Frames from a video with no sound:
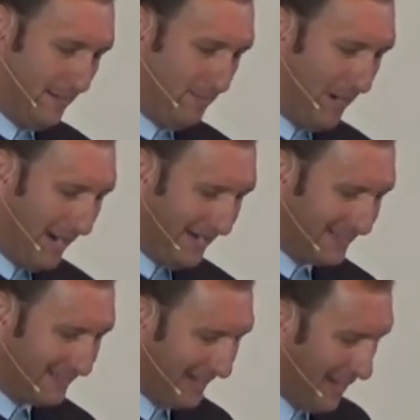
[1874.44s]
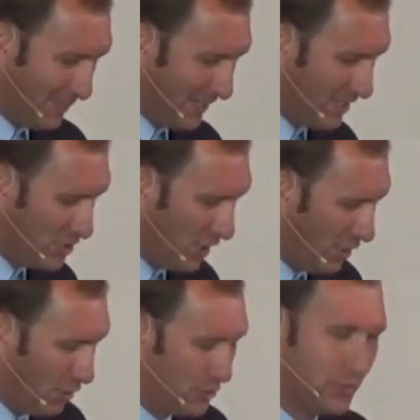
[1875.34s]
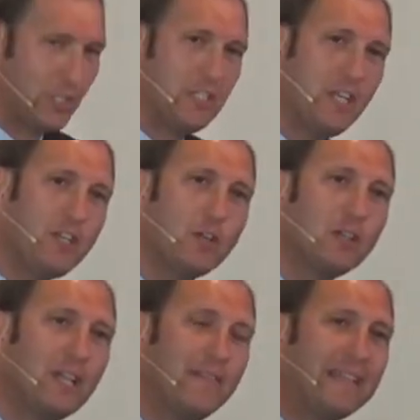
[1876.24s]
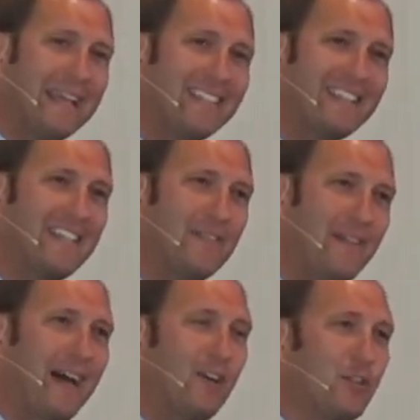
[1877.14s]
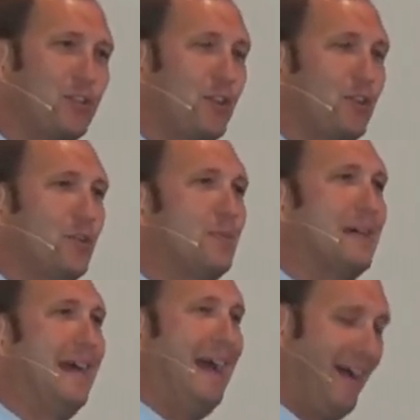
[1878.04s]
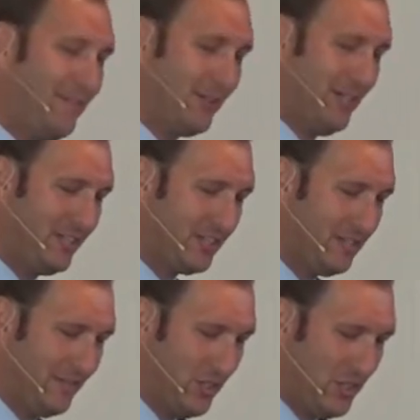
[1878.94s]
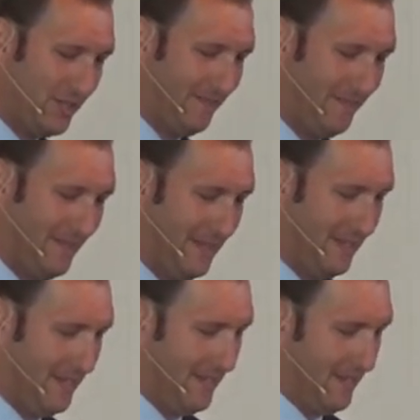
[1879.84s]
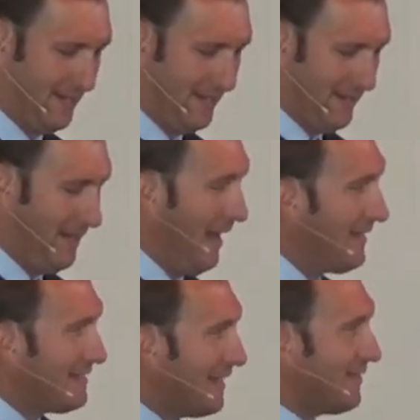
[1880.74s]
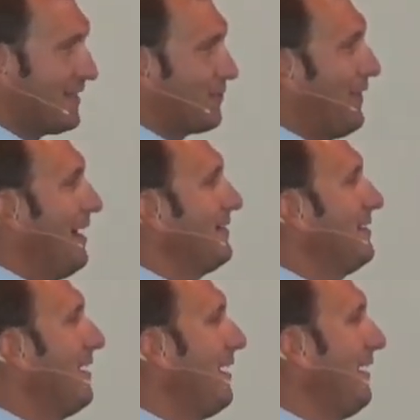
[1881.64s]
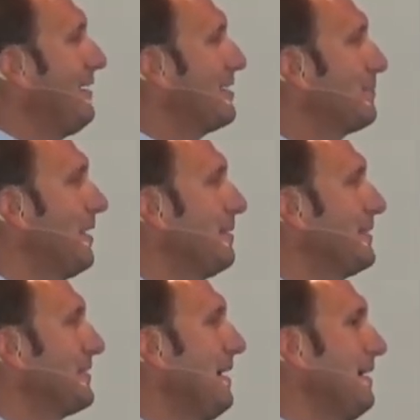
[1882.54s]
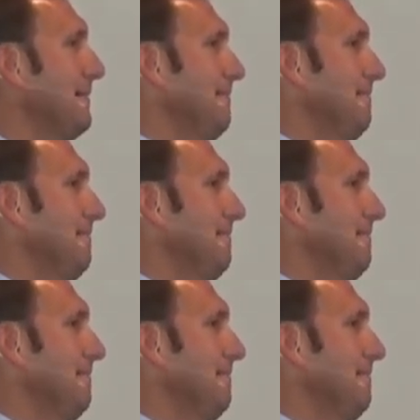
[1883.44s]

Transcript: By his example, he chose to continue living as a devout Jew after his conversion. And he did this without denying his brother Messiah.